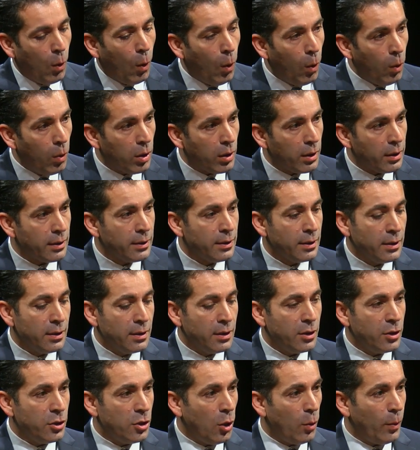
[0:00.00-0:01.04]
or
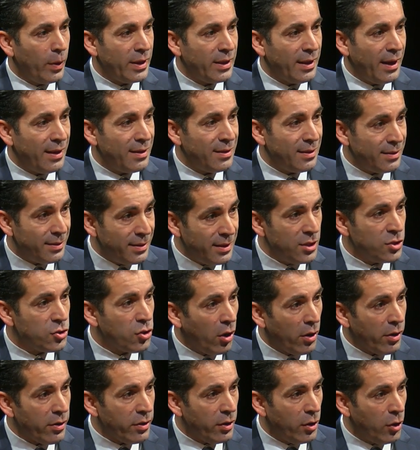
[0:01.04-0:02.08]
knowing that these
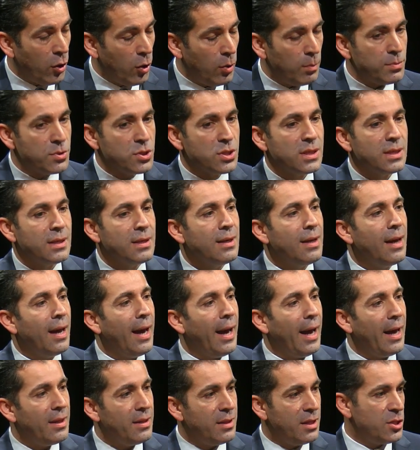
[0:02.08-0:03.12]
are the homes
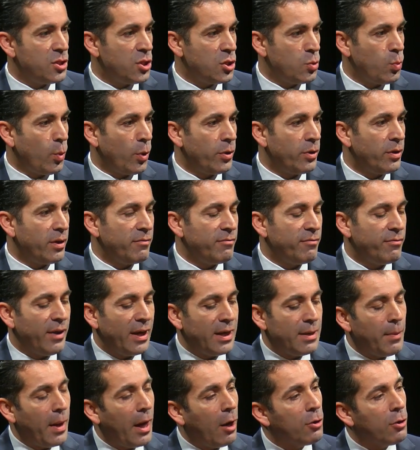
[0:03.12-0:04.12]
and this is where you can find them.